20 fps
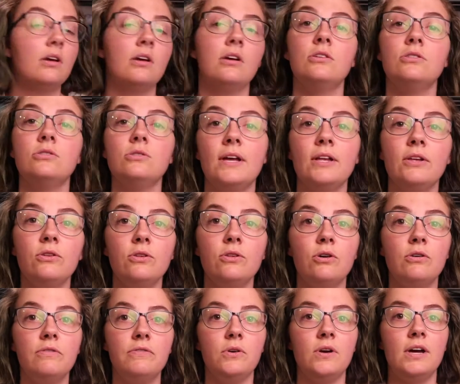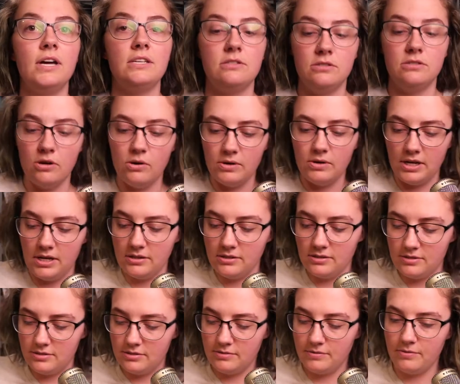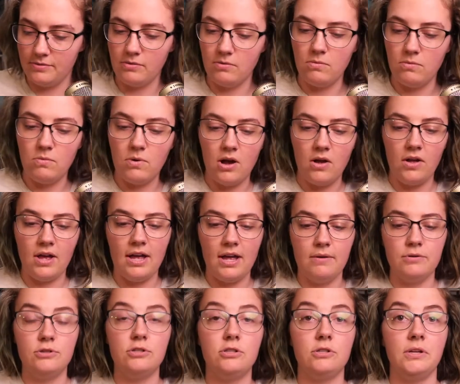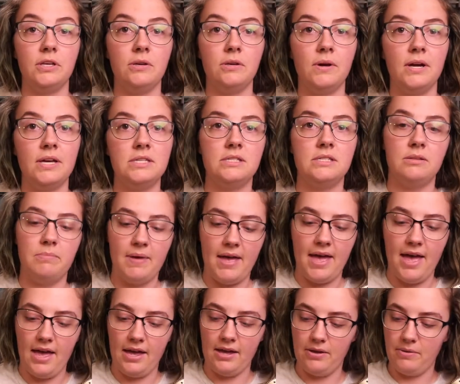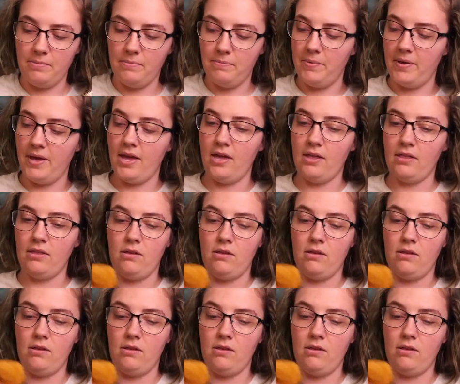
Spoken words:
So I don't know if you guys noticed while I was showing you guys the bag, but